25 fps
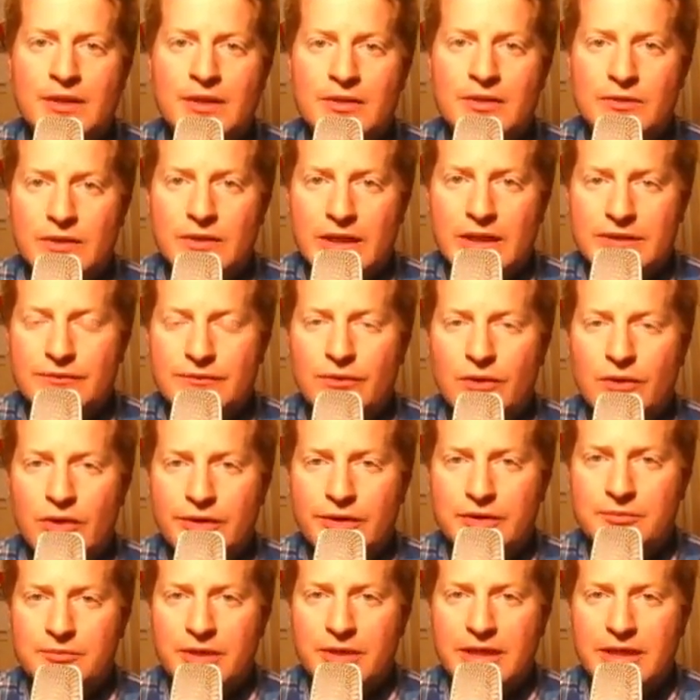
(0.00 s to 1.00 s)
So that's
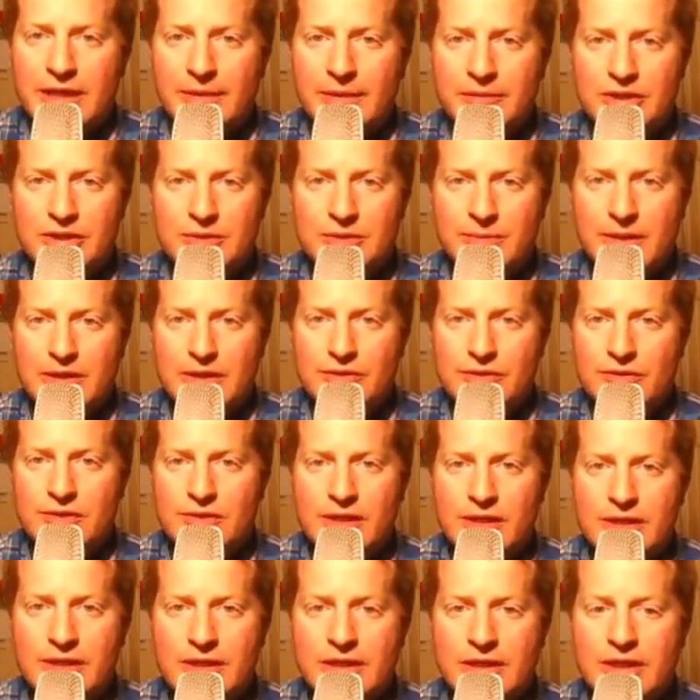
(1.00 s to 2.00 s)
volume, right? How much space you're
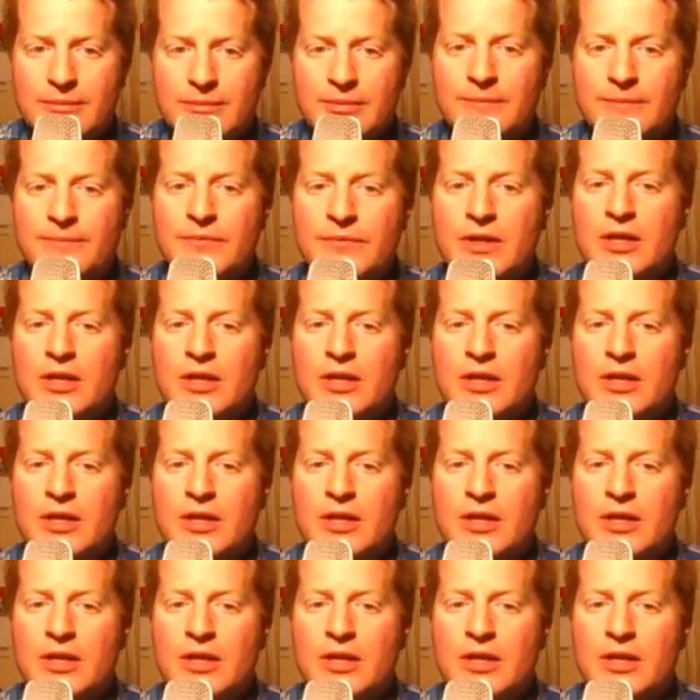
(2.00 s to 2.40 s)
taking up.